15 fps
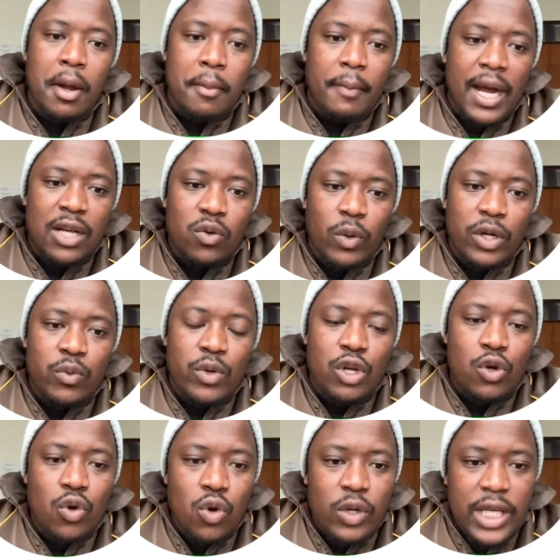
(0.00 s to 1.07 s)
But when we
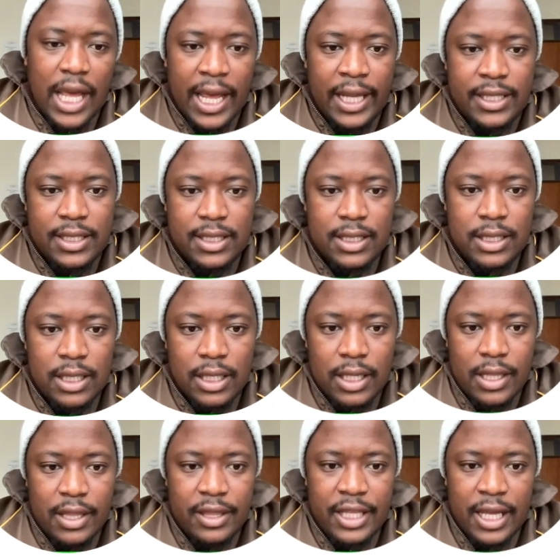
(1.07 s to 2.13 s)
look at
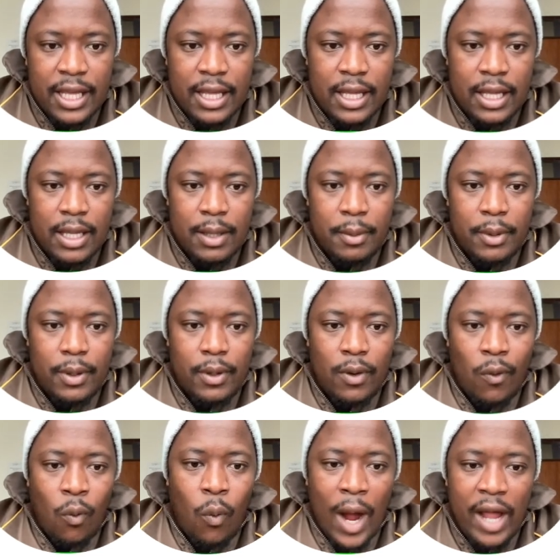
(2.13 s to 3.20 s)
the
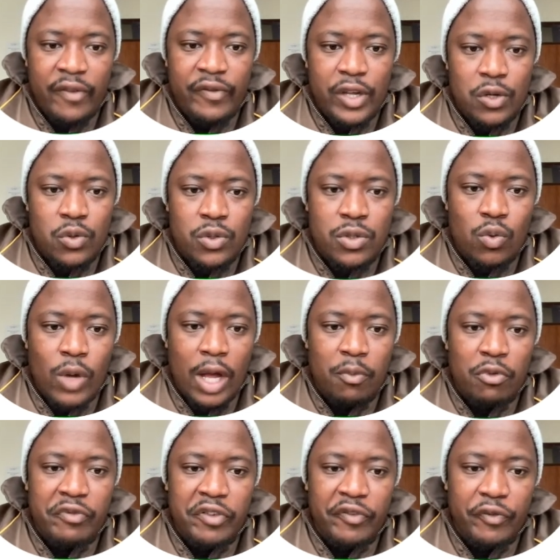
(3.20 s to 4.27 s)
y values, we are
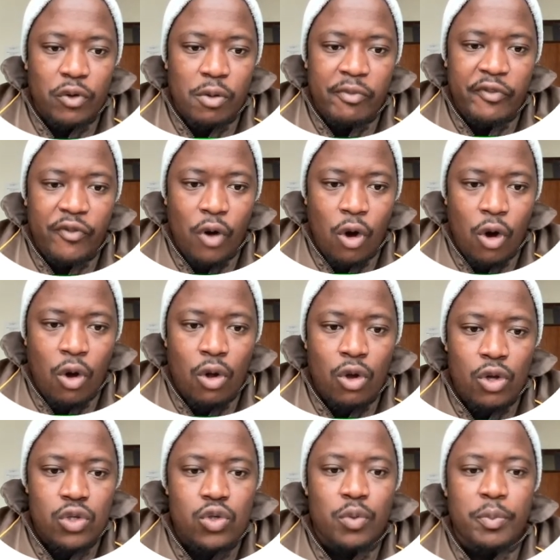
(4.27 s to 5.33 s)
moving from 4
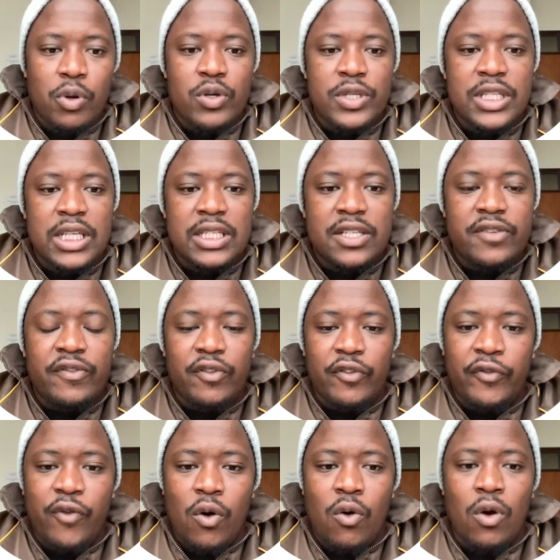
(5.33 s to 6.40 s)
to positive
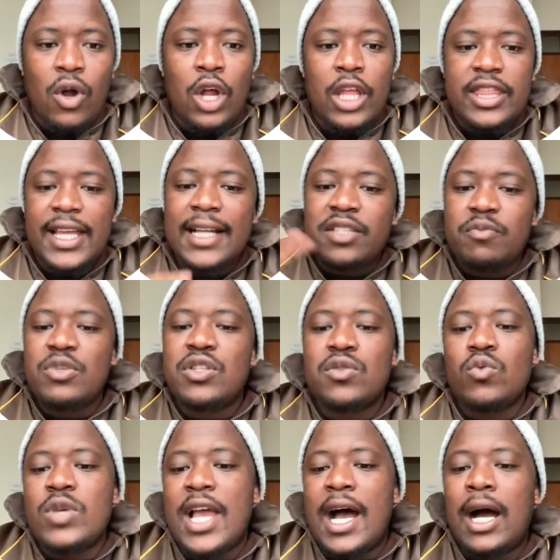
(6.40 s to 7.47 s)
4. That means
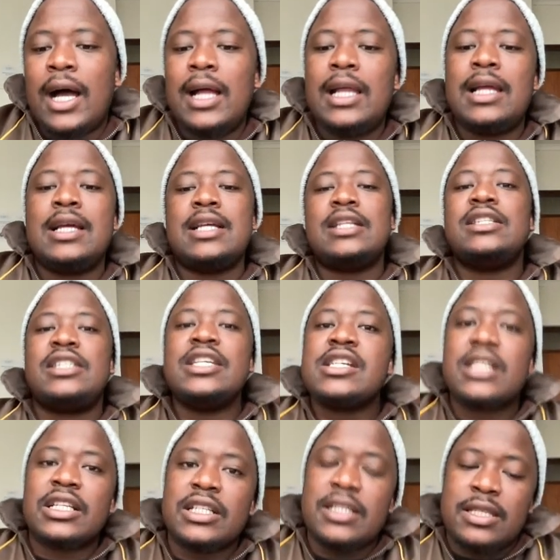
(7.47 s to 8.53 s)
we are
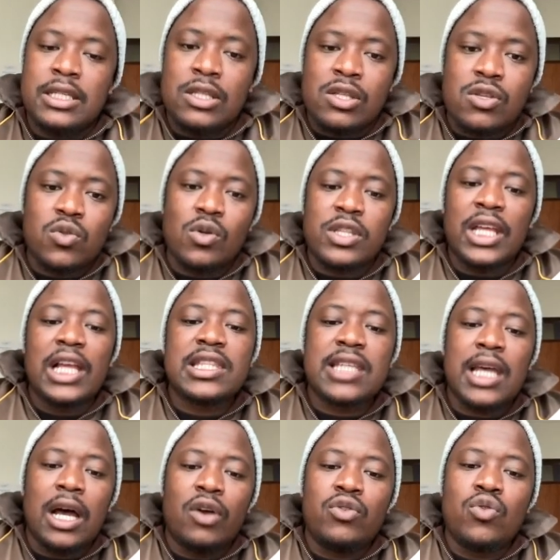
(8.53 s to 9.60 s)
decreasing. So that's
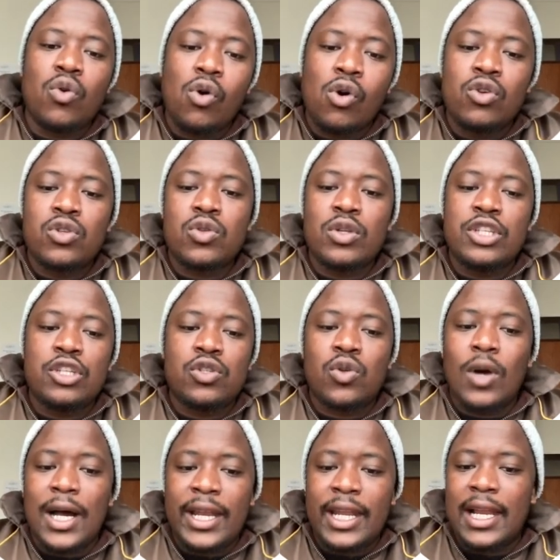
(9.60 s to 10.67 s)
how you also need to
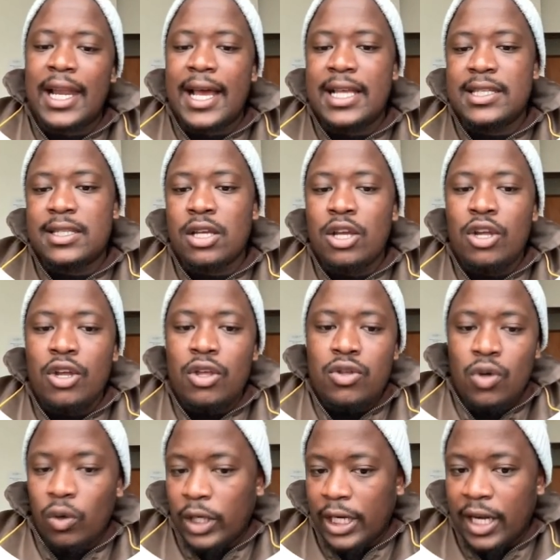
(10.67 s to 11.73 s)
analyze your
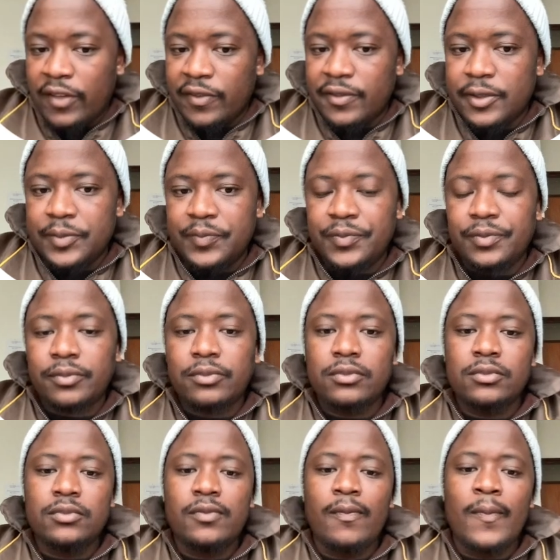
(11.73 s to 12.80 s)
graph.
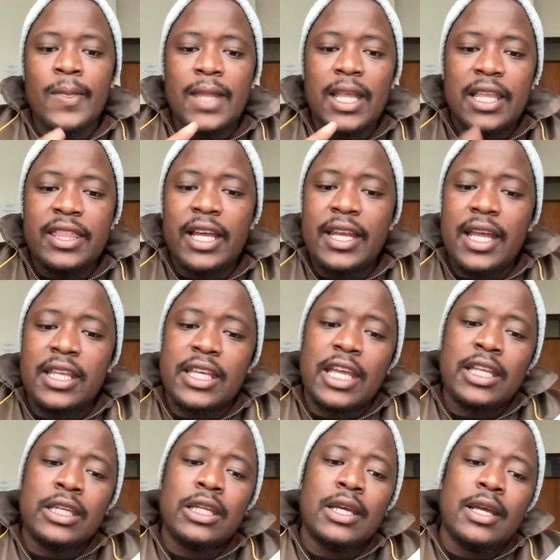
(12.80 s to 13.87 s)
And then
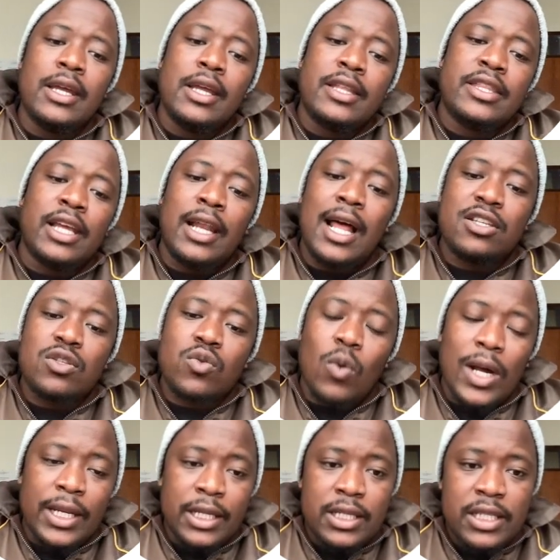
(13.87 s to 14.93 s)
again, the last
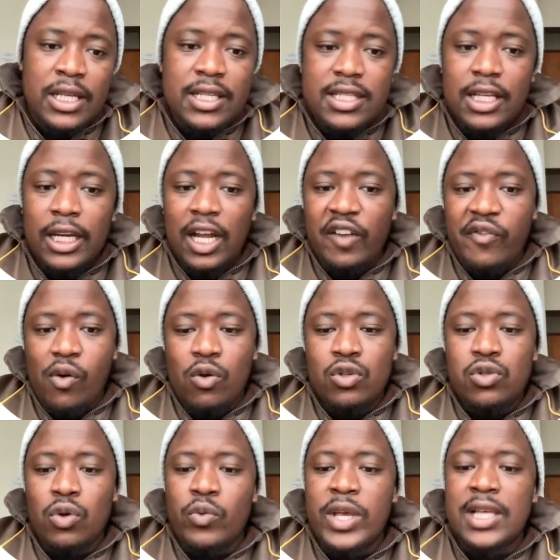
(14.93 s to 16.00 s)
one, this graph
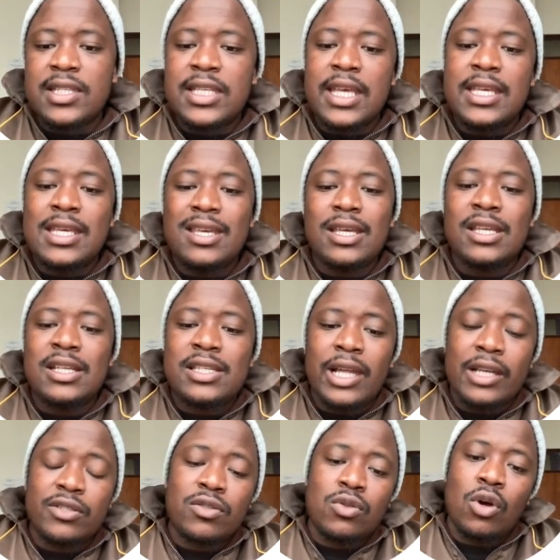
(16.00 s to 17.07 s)
also, we are saying it
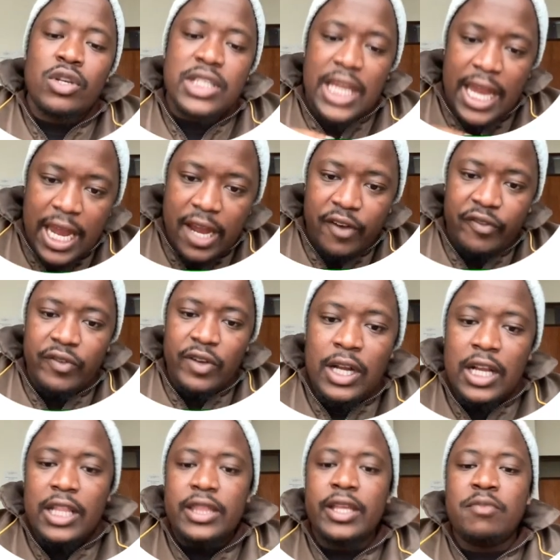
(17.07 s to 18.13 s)
does not have
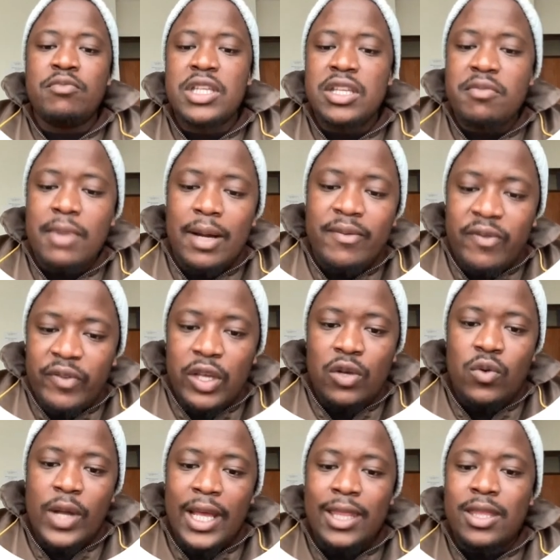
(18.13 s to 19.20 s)
the minimum
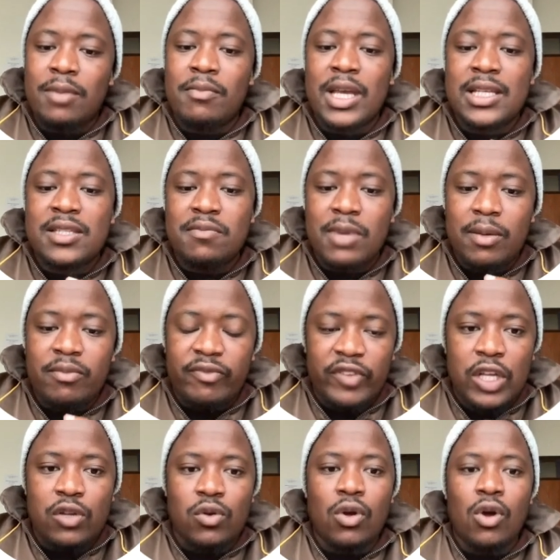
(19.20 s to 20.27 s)
value and the maximum
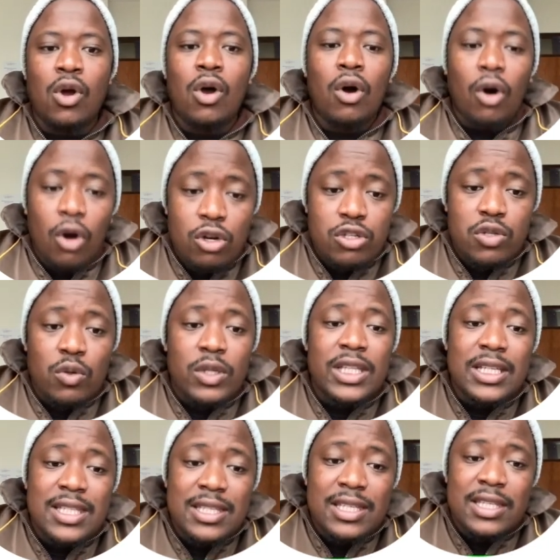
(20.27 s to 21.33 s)
value. Also,
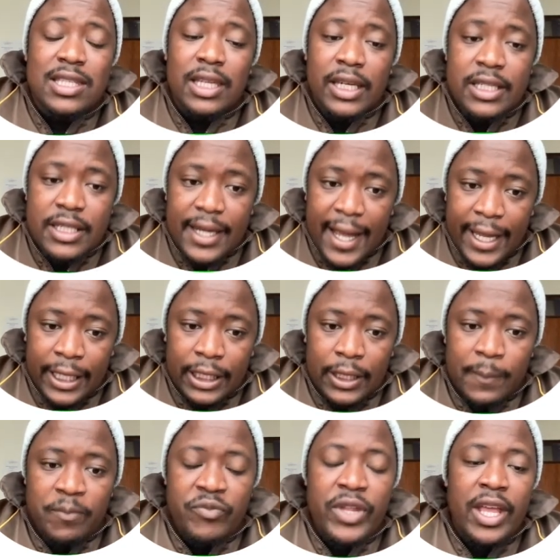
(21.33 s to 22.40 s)
this is a straight line.
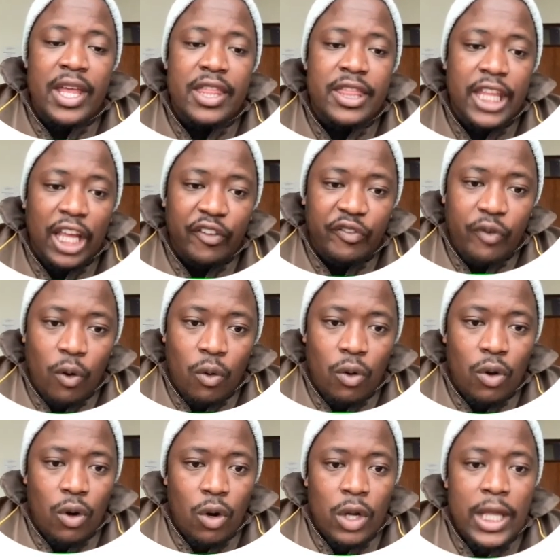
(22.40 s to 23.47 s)
Therefore,
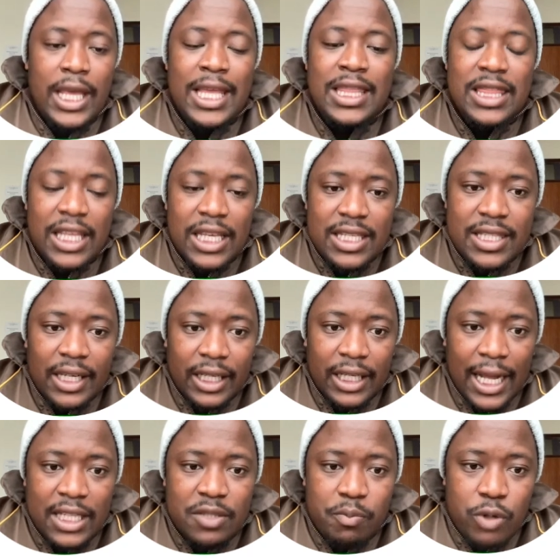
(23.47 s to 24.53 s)
in this
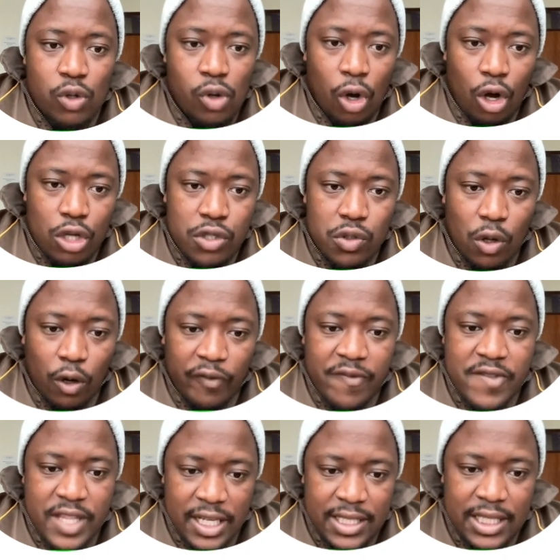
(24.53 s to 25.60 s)
regard, because
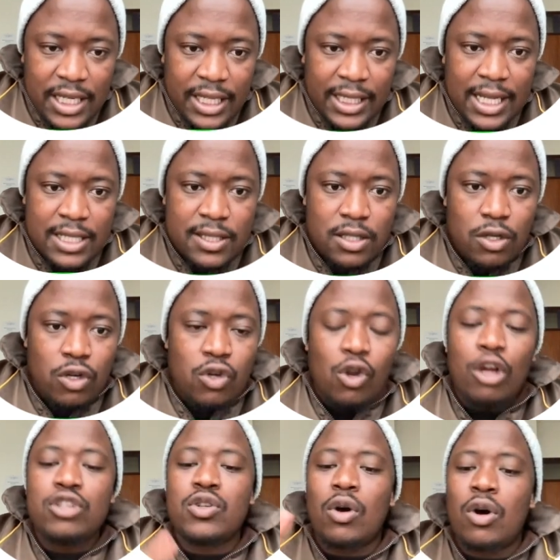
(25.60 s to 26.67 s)
of these learners,
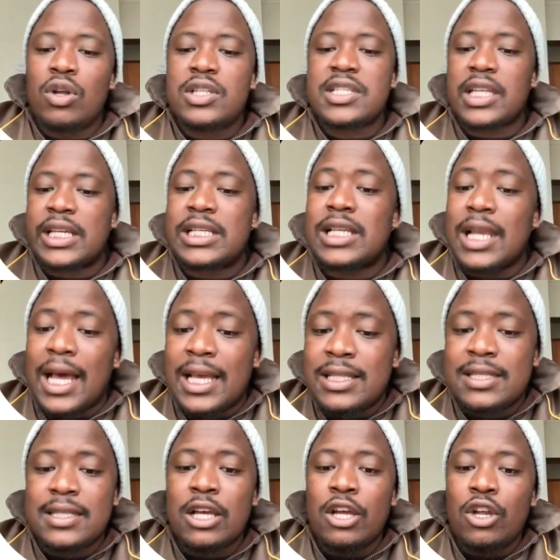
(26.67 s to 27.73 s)
not all straight
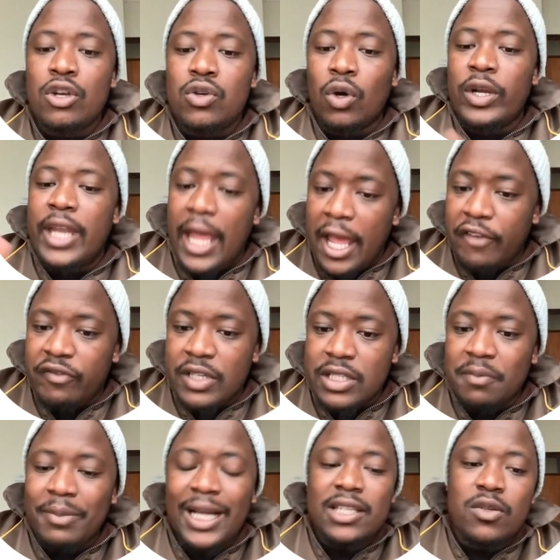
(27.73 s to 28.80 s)
lines don't have
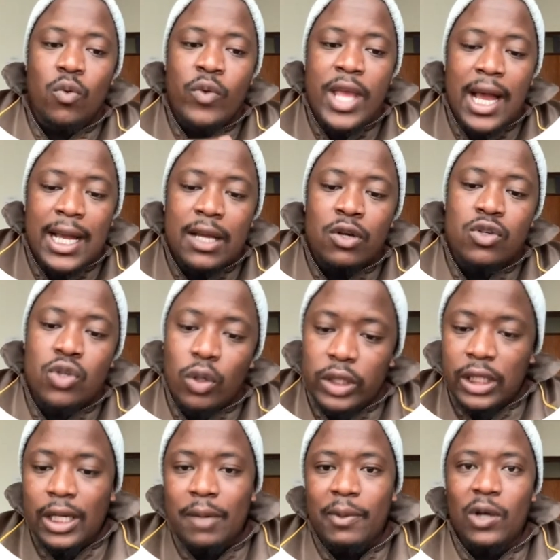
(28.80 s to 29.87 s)
it, but we are
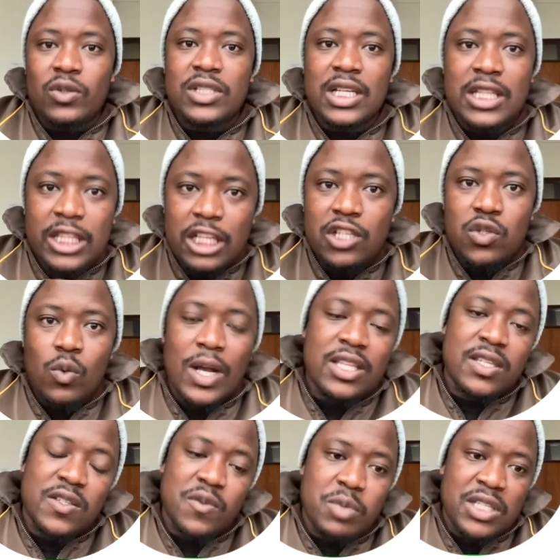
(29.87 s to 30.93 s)
talking about this one
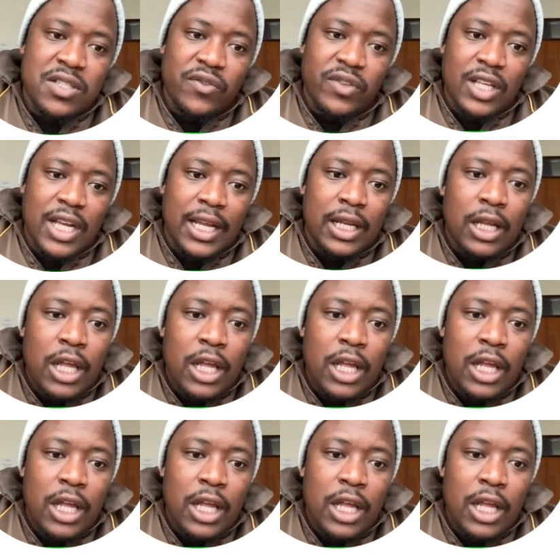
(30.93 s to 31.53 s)
specifically.